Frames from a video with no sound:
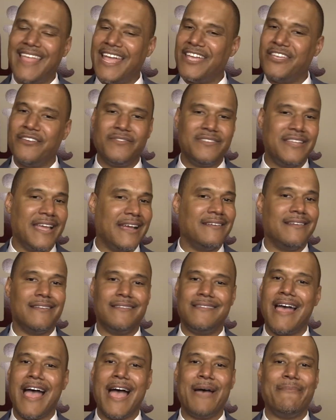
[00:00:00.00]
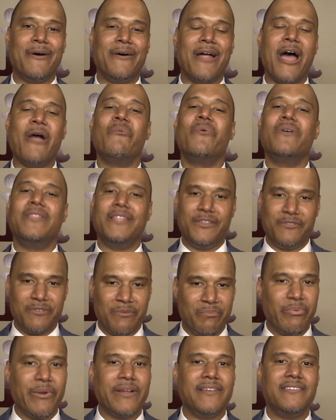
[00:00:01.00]
thank you for taking the time out. I really do
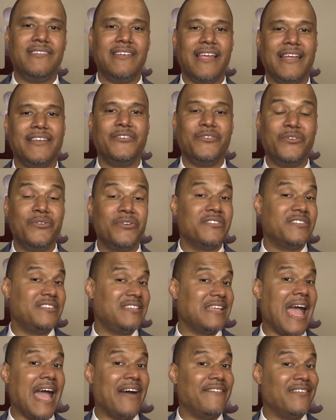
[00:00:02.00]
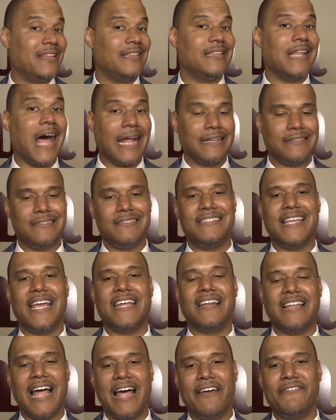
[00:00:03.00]
appreciate you. You can see I have a lot to say
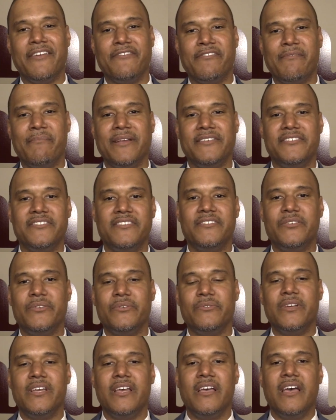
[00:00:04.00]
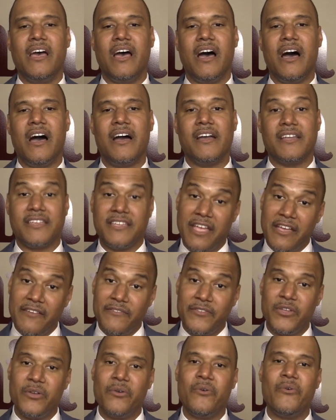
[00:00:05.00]
and a lot of information to
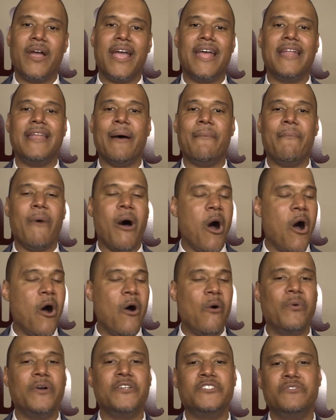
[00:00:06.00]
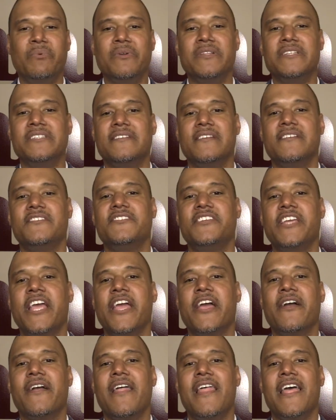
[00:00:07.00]
give you, and I'm always willing to
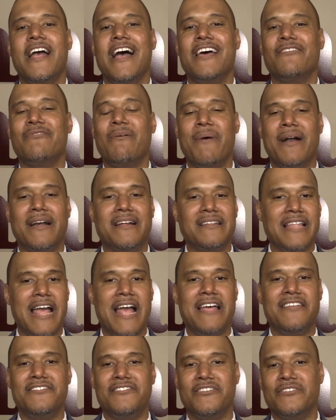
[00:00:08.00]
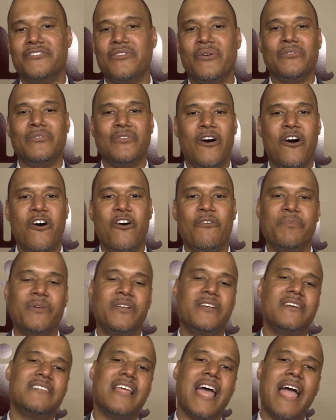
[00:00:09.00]
share. That's why my classes are long,
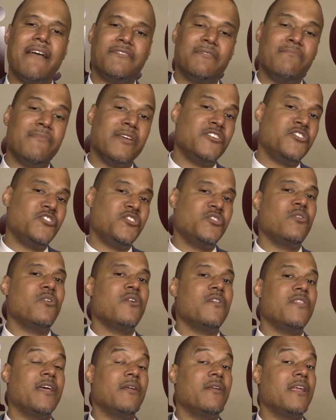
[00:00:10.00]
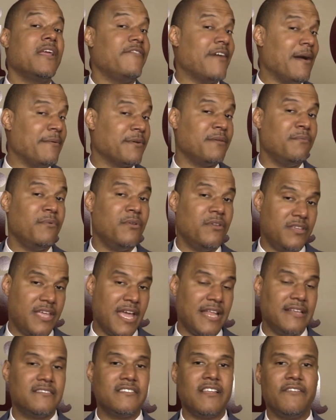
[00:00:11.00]
because I have to make sure that if I'm
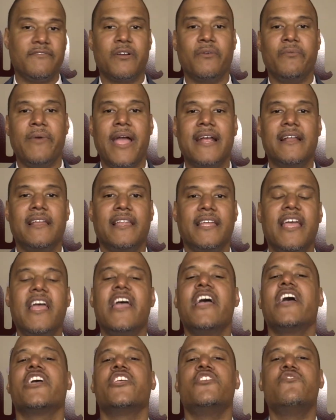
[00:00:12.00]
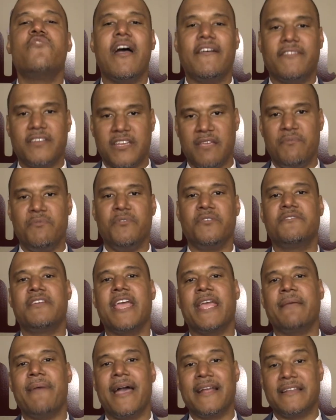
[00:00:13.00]
communicating stuff correctly, you have to
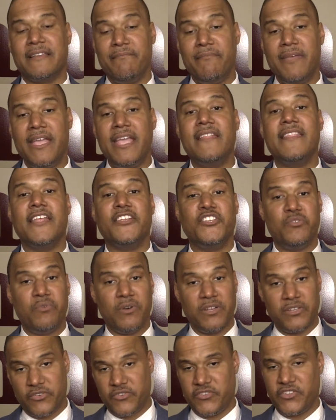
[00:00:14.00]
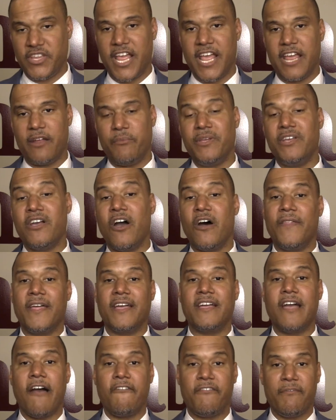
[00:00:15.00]
communicate back to me that you understand. We call
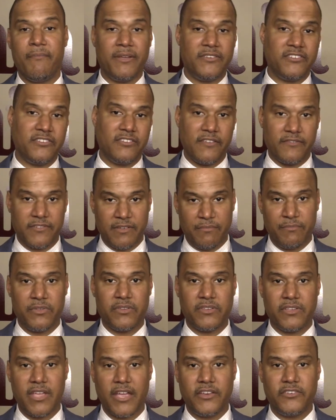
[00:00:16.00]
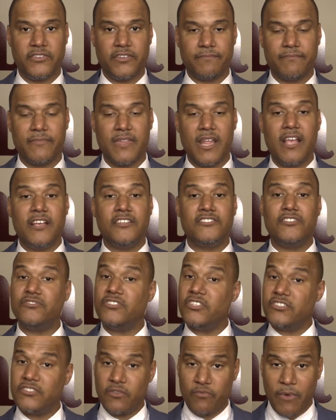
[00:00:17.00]
that confirmation of communication. So
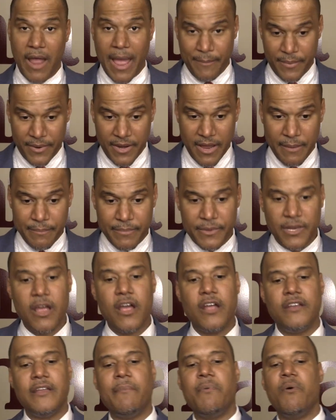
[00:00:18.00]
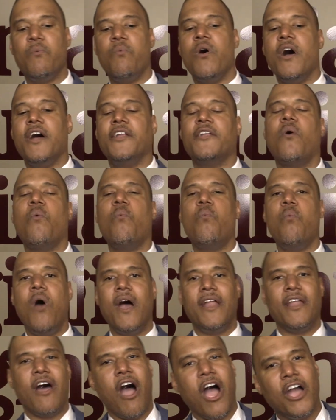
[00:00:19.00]
just to wrap it up, number one,
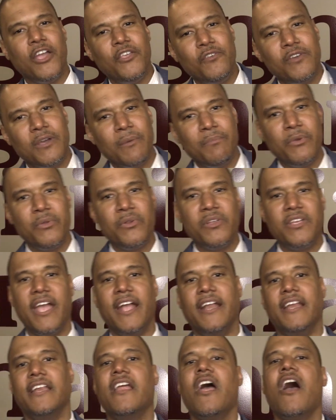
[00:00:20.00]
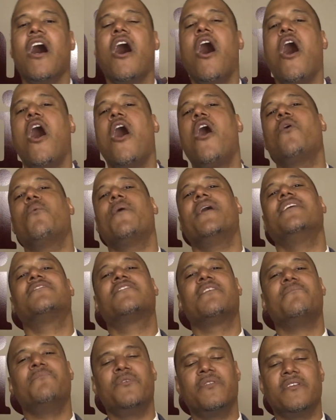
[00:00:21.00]
what are you communicating? Always
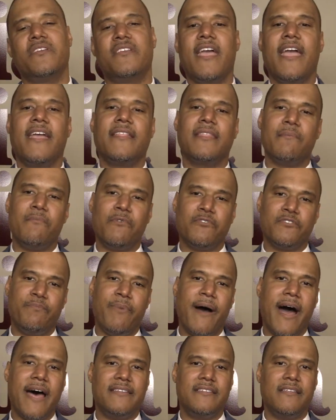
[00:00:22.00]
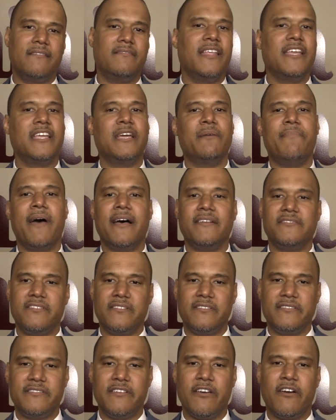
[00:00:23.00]
communicate the most positive thing about
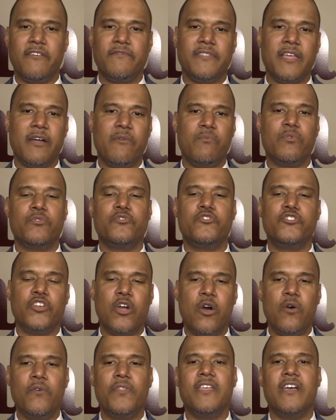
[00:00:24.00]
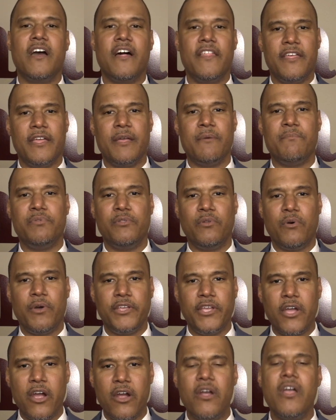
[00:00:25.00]
yourself that will show the other
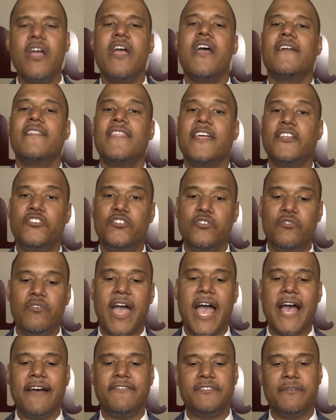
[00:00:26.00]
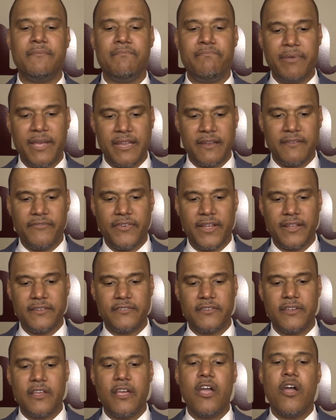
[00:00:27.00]
employer that you have some
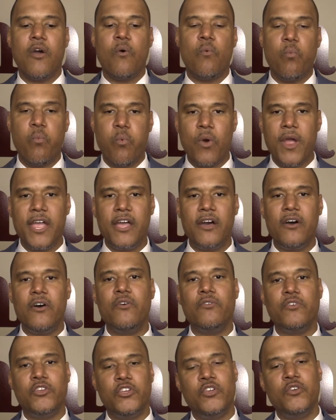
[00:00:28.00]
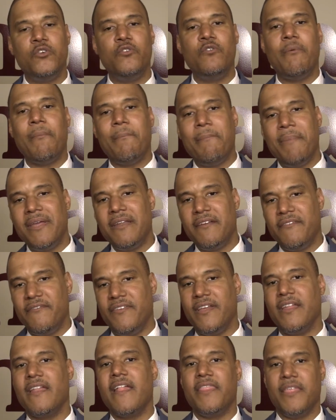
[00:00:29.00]
benefits. Will you
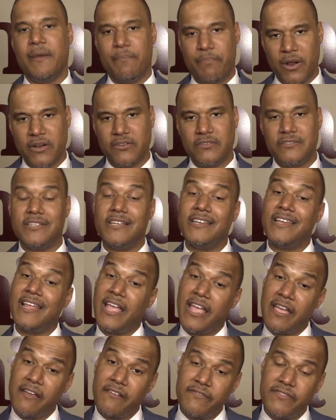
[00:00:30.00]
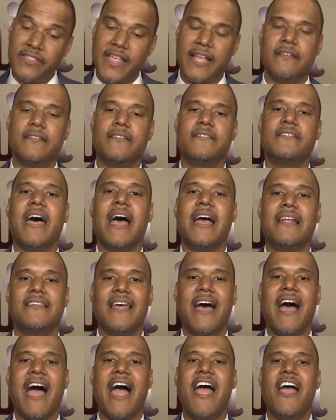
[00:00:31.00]
benefit the person if they decide
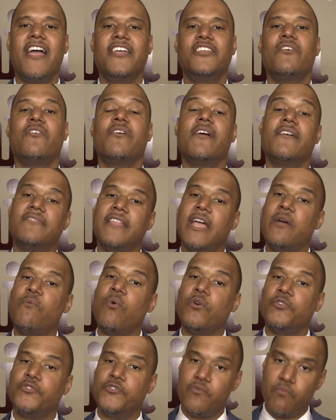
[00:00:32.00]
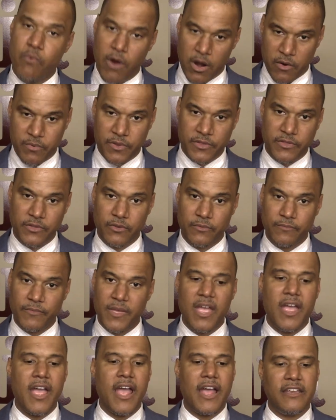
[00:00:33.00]
to hire you, or if they want to work with you?
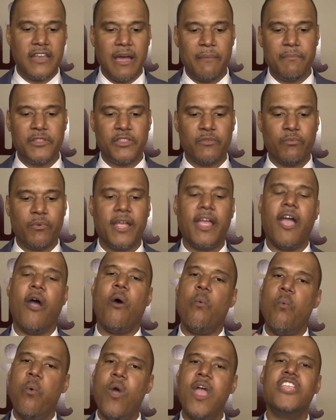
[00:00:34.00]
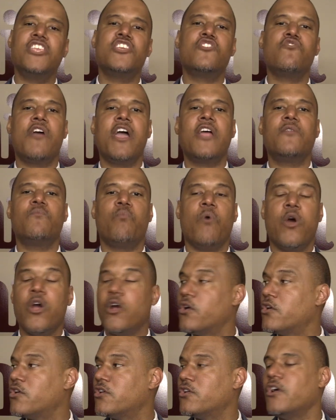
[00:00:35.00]
And number three, when you're at
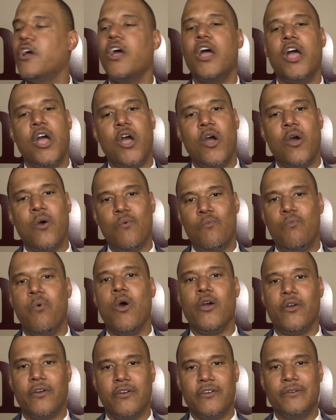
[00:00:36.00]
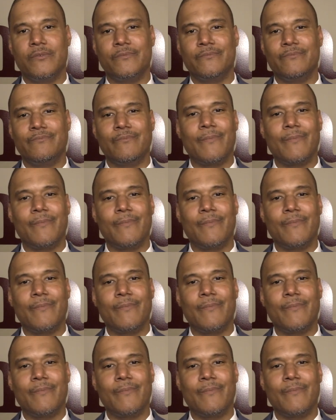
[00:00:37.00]
work, work.